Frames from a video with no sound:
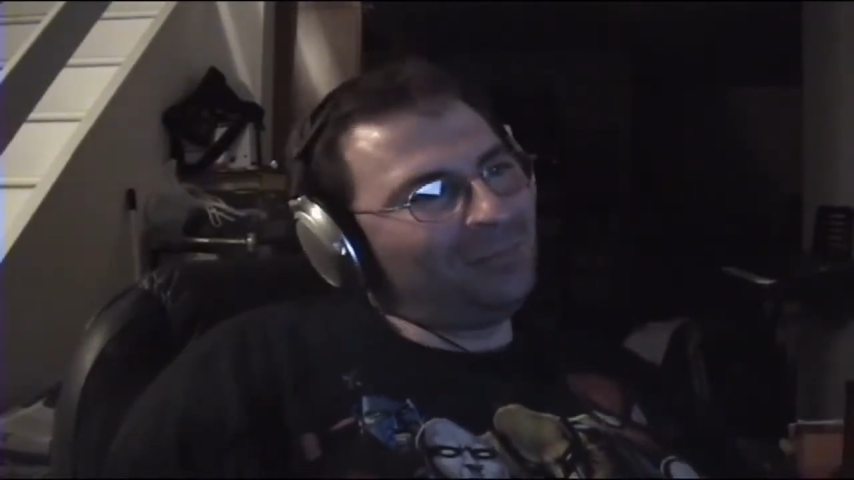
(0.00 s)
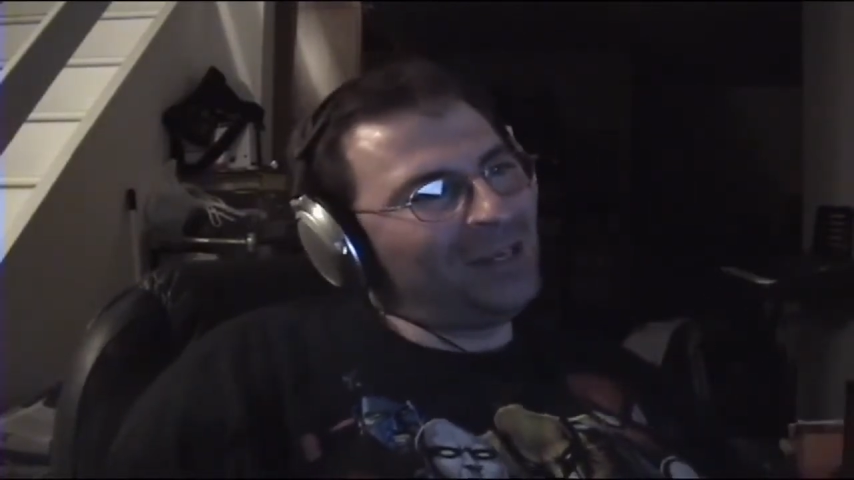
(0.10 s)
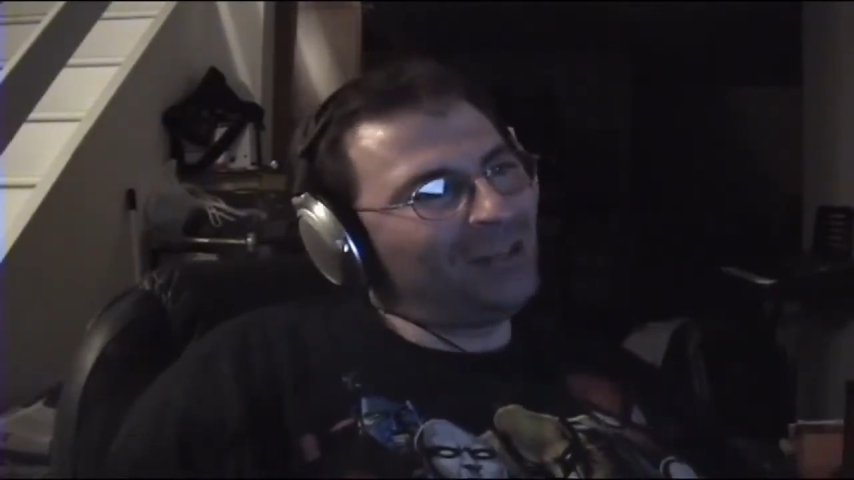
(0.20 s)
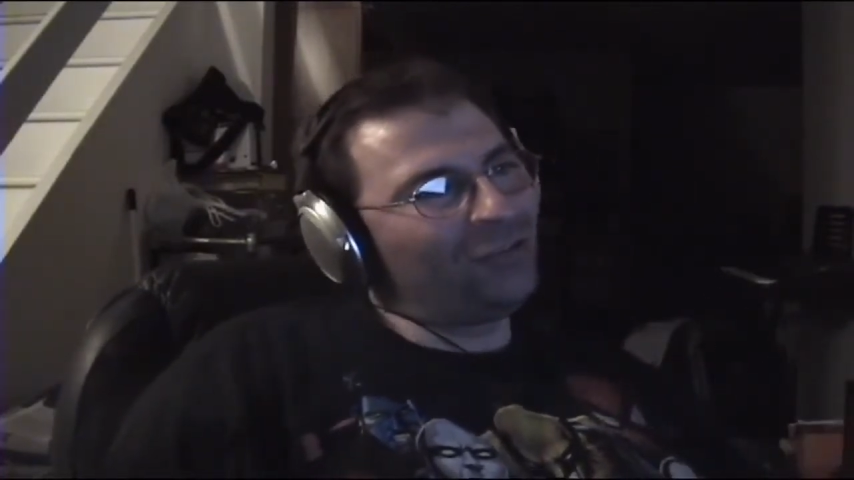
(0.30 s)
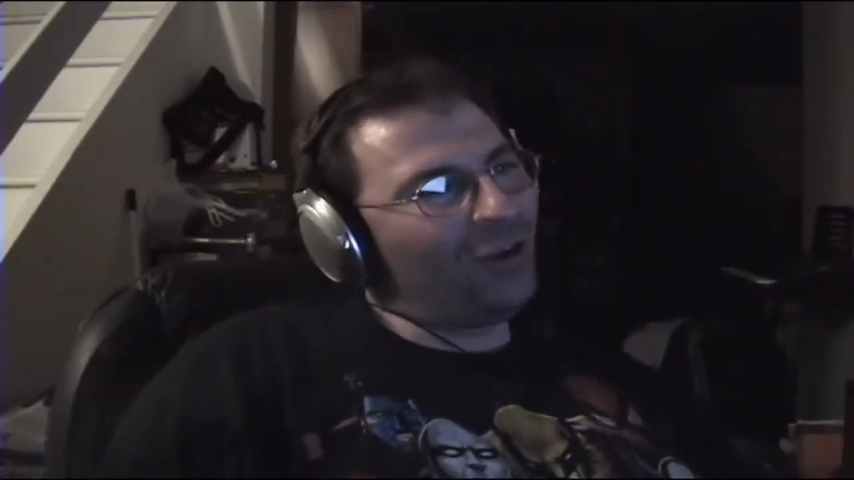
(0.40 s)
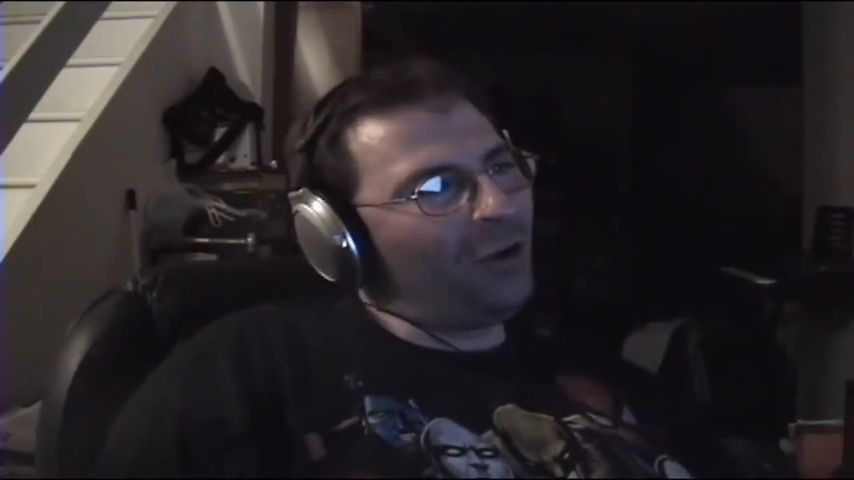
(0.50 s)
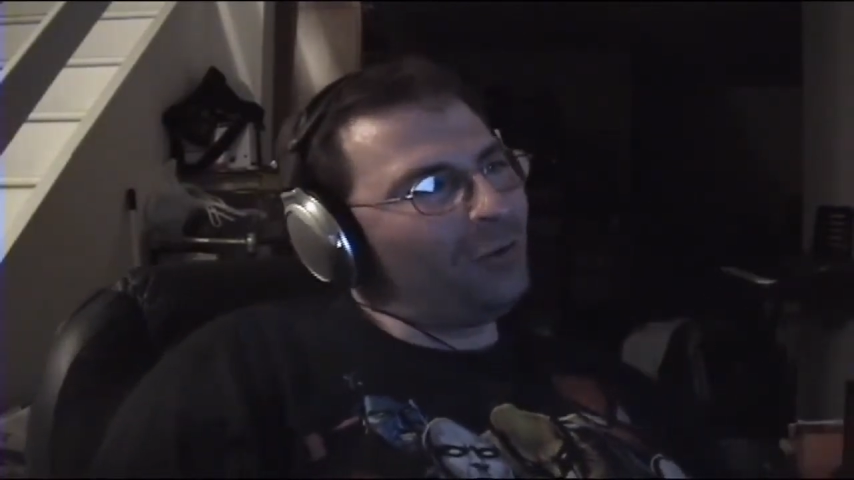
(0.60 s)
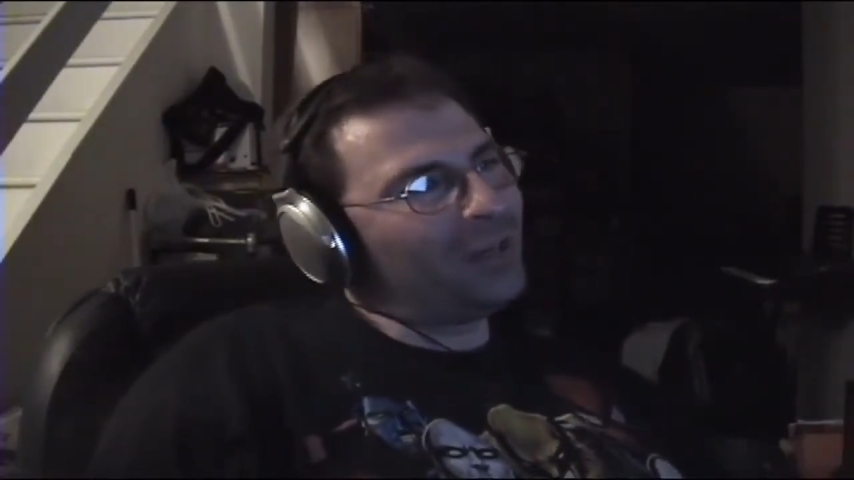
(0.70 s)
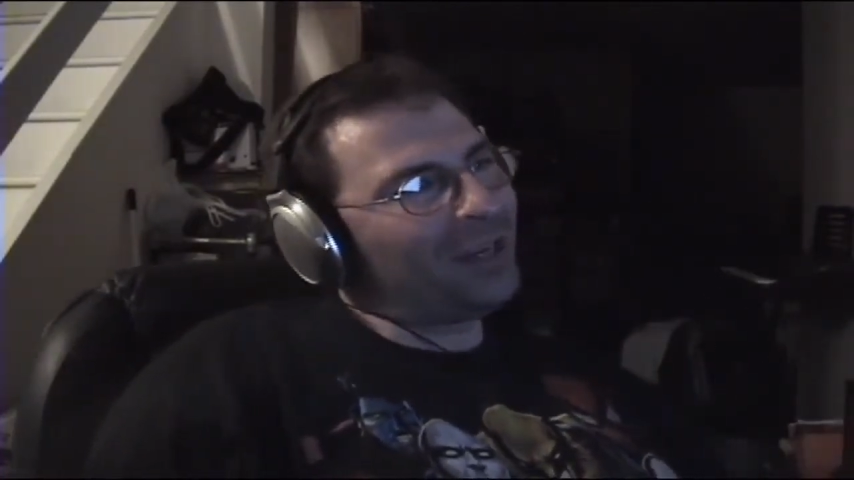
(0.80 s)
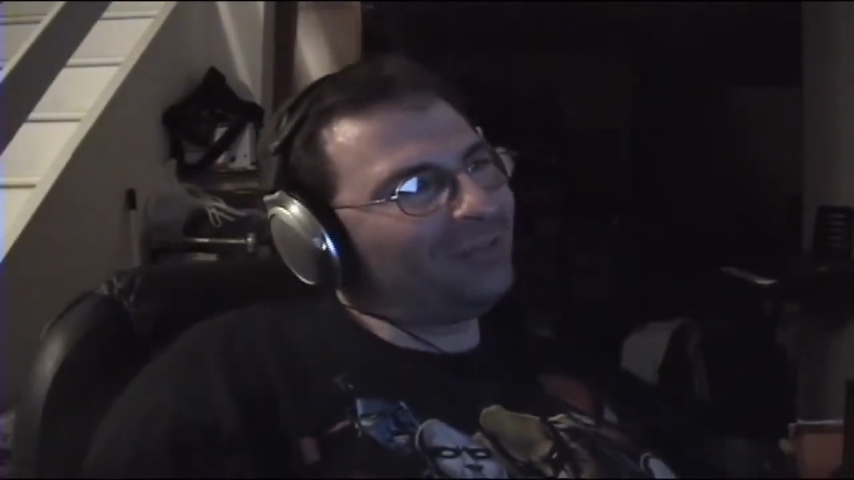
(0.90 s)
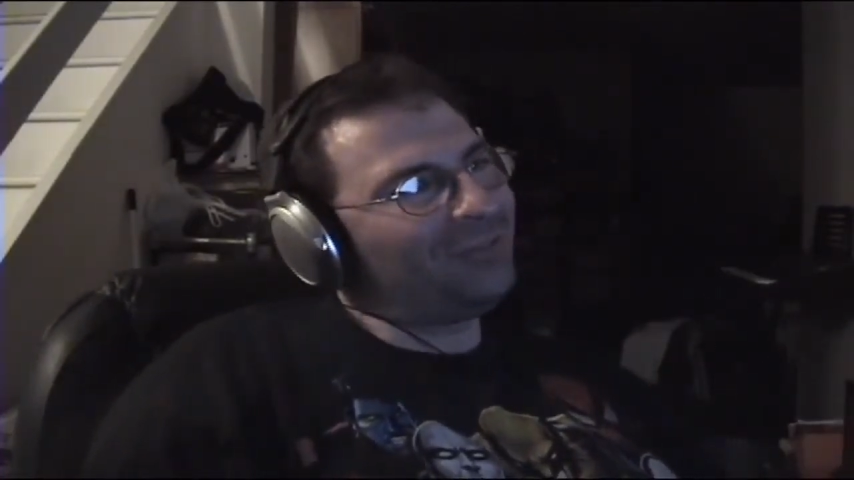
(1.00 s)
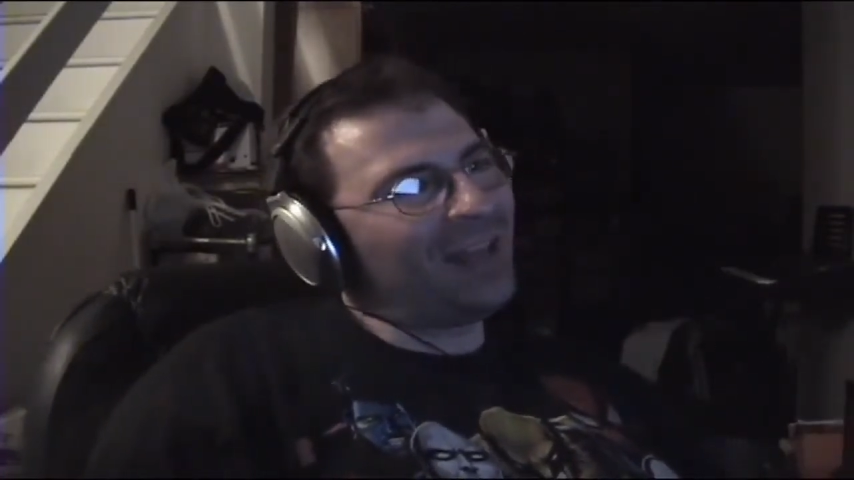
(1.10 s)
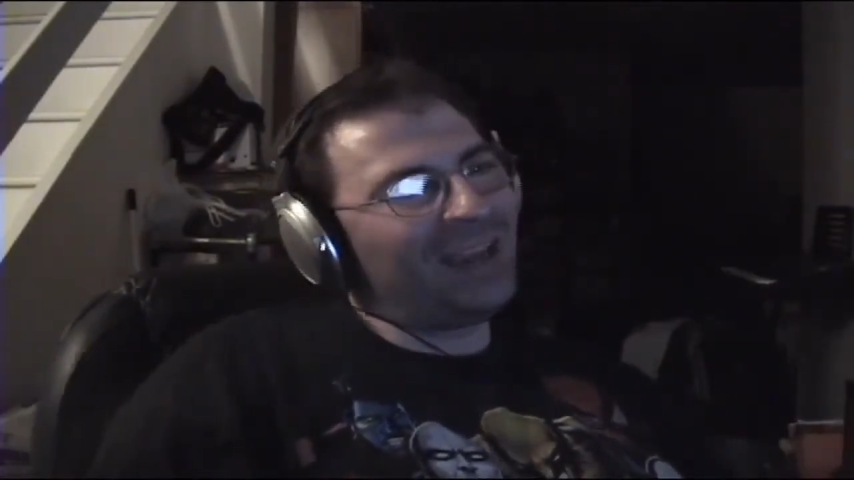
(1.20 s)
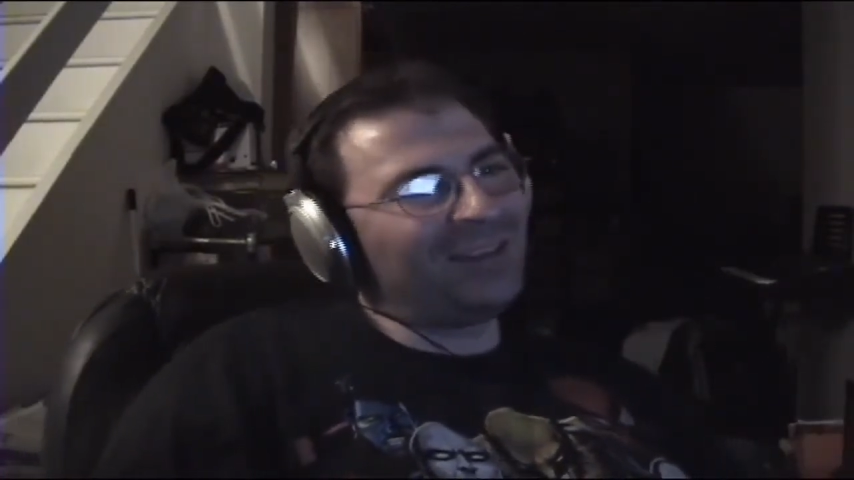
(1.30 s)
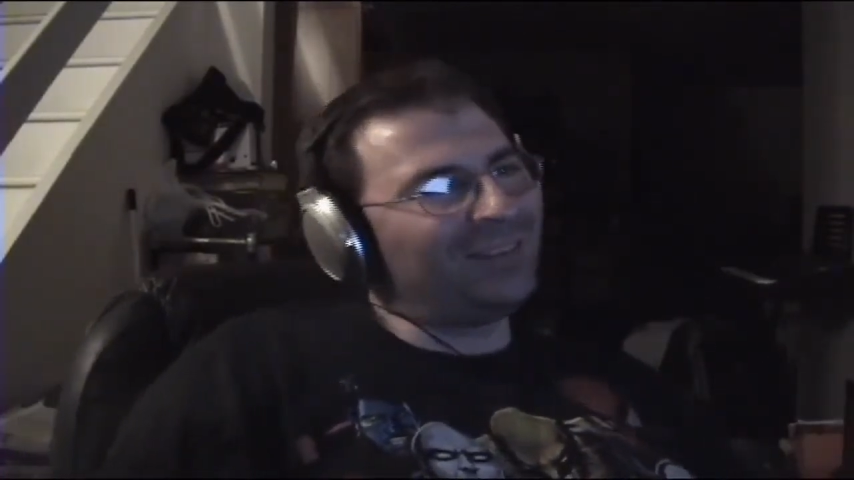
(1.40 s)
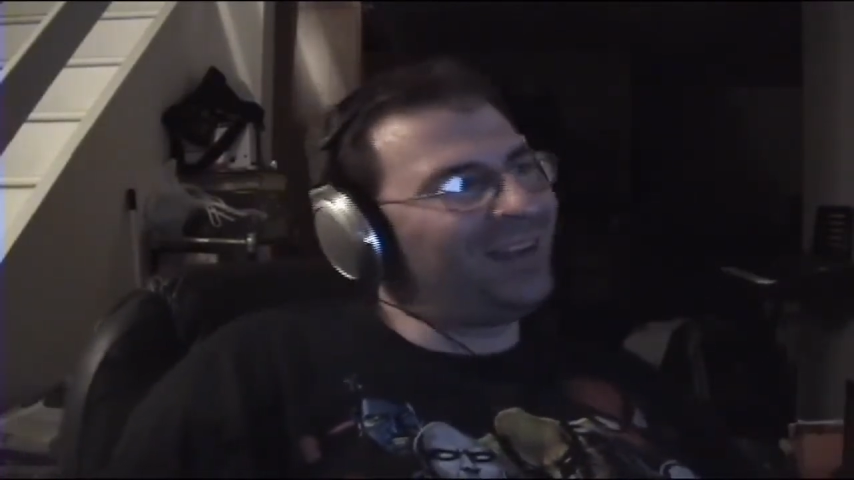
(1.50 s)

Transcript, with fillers: Me and Joe kicking flank